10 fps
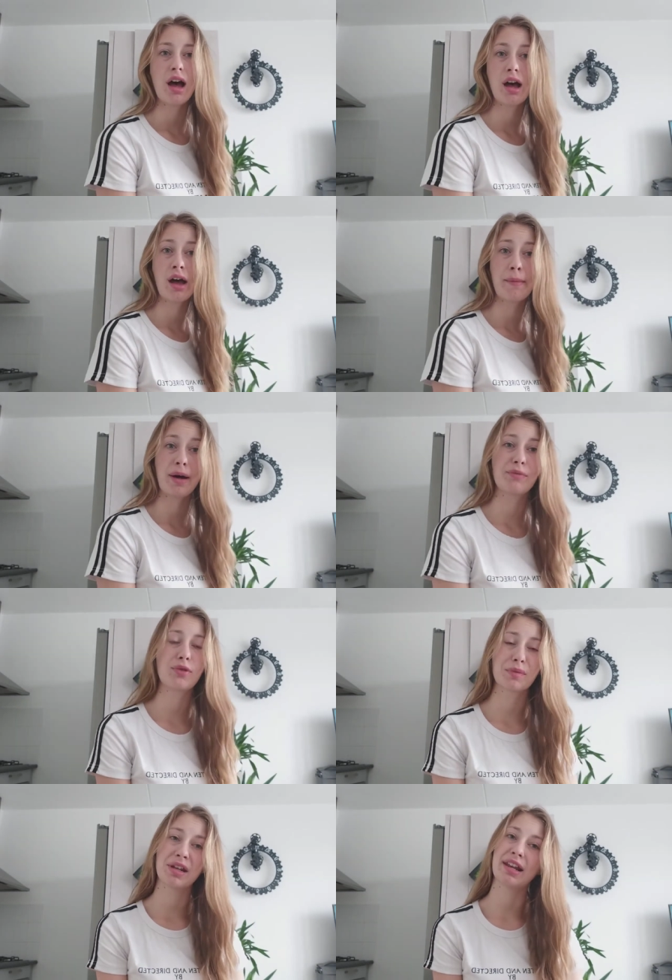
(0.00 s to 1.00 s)
I'm
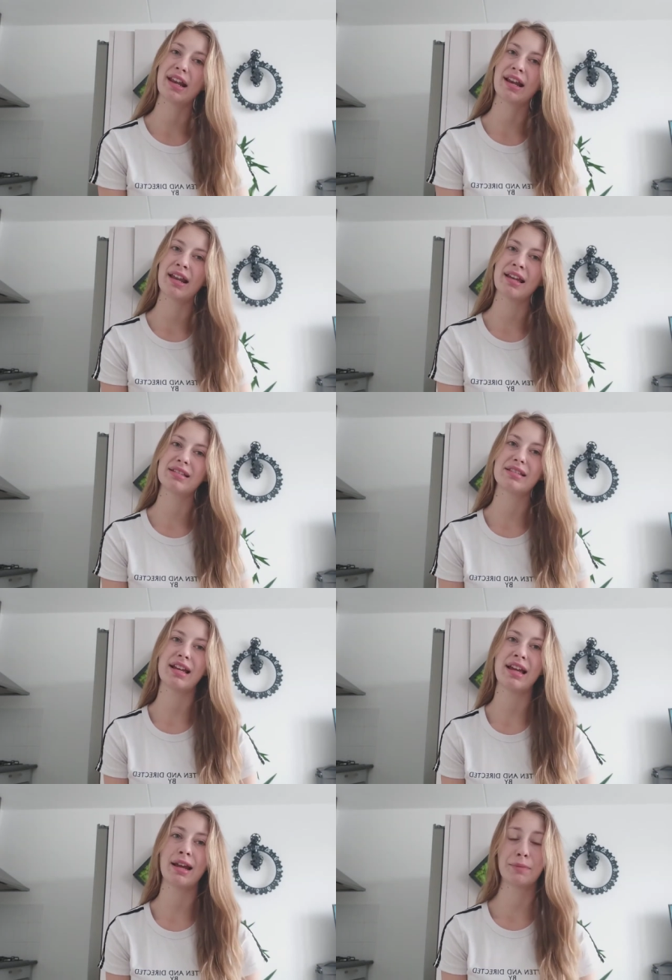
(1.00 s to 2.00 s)
from the Netherlands
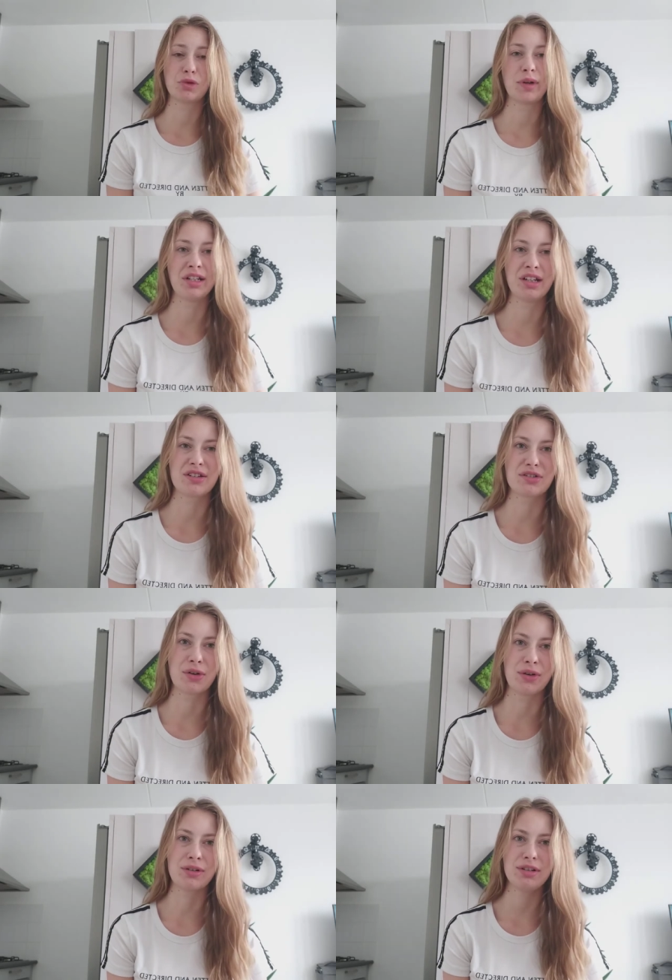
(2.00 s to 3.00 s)
and I'm 20 years
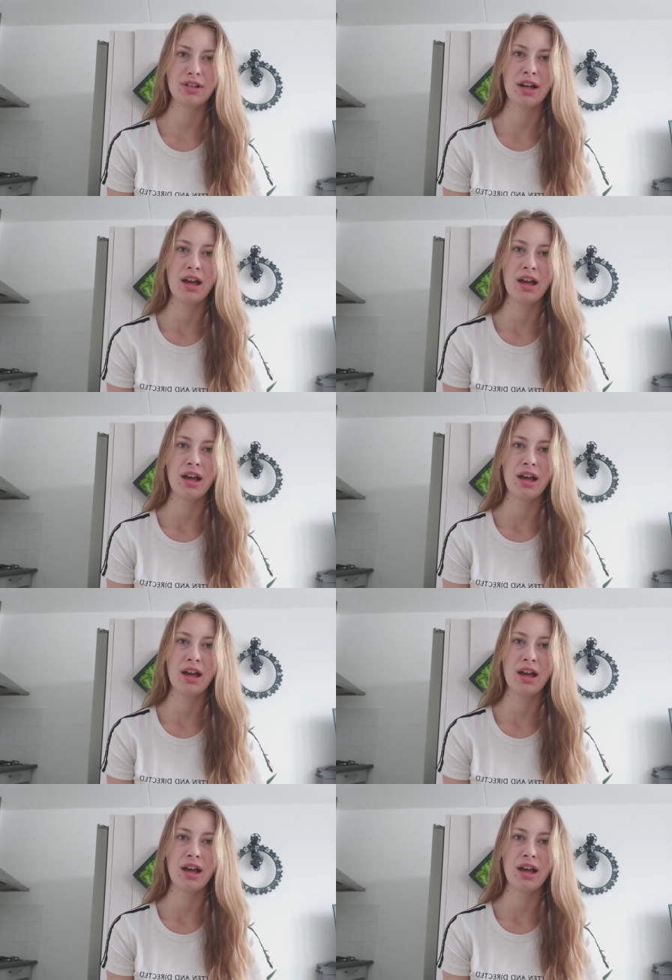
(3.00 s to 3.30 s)
old.